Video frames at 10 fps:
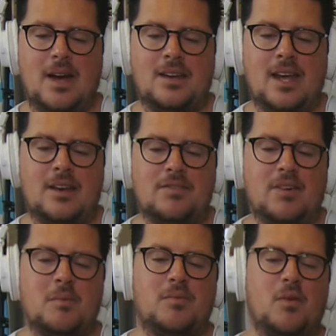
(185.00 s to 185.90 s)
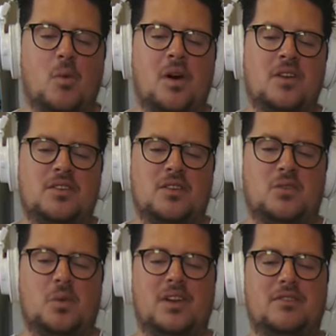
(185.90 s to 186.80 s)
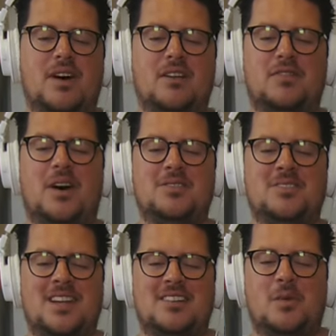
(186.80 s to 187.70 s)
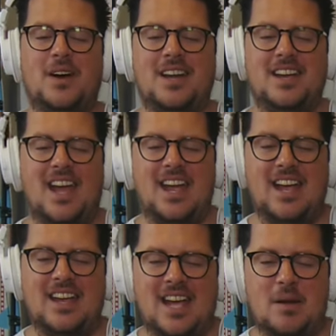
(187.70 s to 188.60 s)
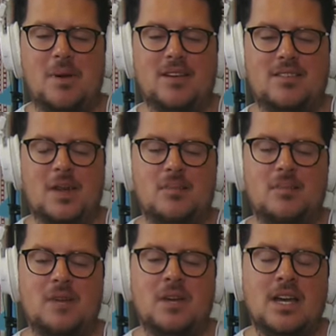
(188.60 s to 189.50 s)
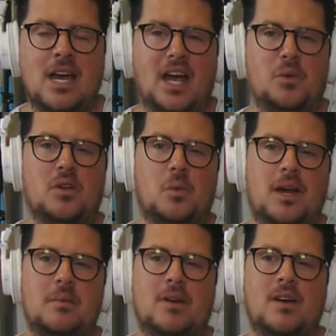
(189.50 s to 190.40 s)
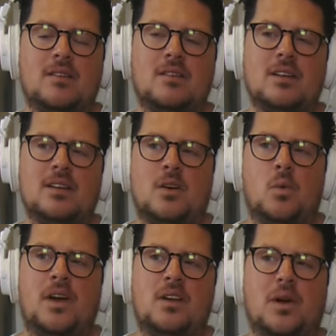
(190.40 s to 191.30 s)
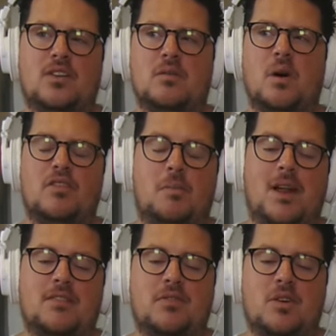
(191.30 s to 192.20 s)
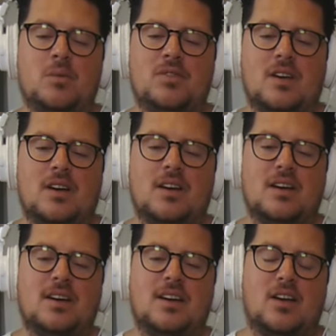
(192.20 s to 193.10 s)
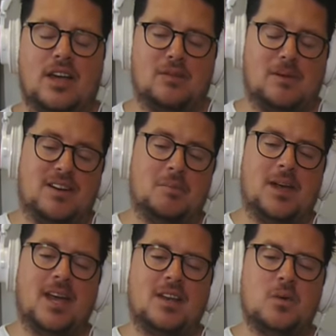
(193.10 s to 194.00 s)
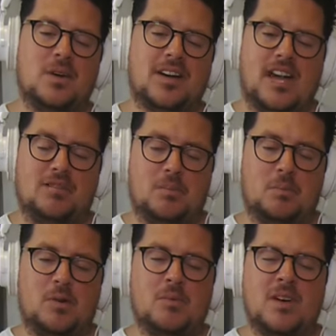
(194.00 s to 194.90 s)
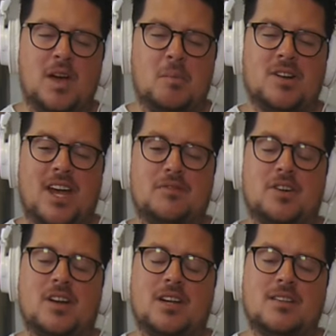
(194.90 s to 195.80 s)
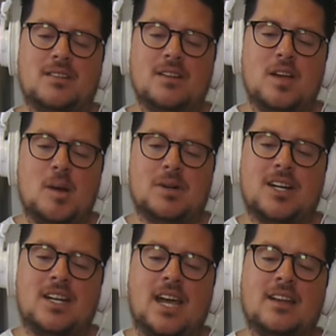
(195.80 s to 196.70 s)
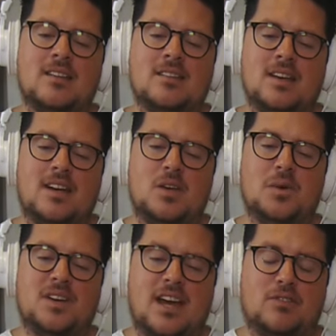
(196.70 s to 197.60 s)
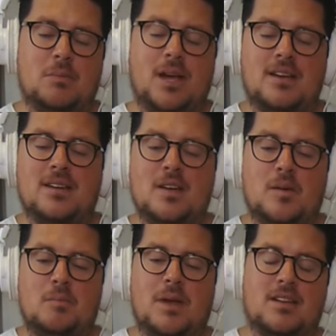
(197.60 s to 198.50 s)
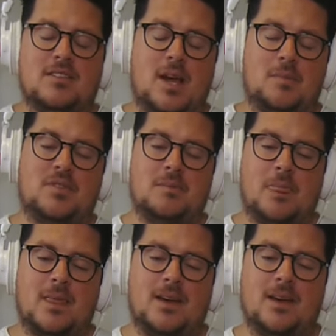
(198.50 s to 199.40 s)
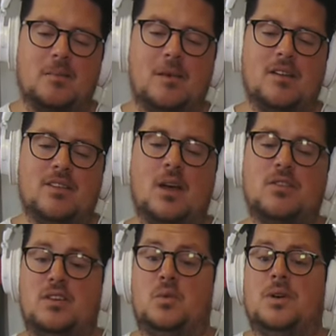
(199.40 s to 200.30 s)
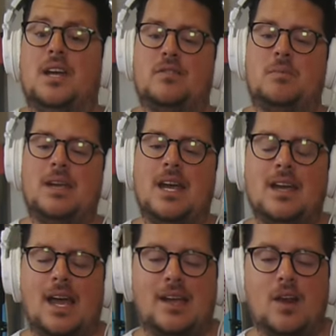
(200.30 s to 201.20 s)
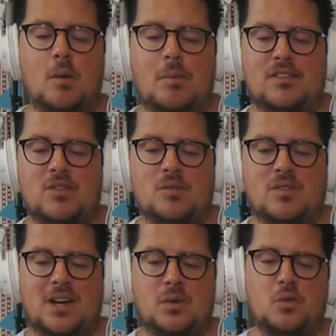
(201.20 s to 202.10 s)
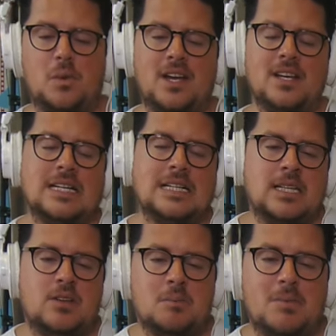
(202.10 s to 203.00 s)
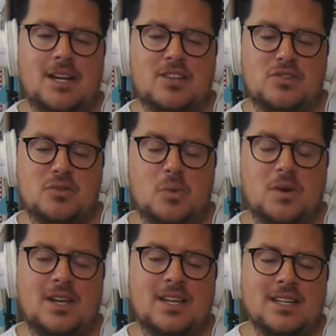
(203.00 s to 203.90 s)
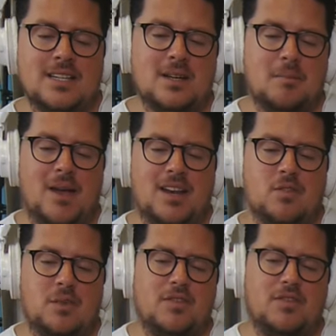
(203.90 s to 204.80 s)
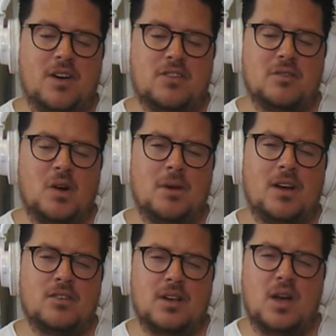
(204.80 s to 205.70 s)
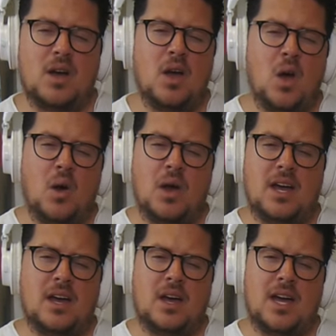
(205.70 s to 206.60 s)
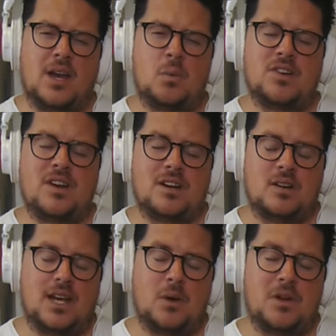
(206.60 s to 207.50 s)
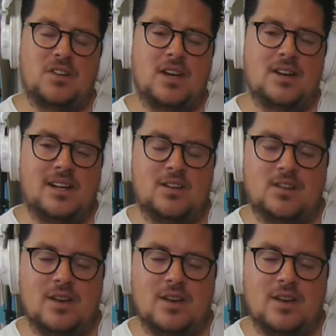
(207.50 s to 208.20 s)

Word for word: and then from, from 1 to 25,000, that's quite a, a, a, big step. So yeah. at what way, because when you look at growth of platforms, uh, uh, especially in the beginning, you really have to put much effort on it. Yeah. But in the end, you really have to make big steps. Uh, because in else you will never be a, a global platform. So at Rotterdam, that you managed to really make this really fast grow. Because uh, uh, in which year in which year did you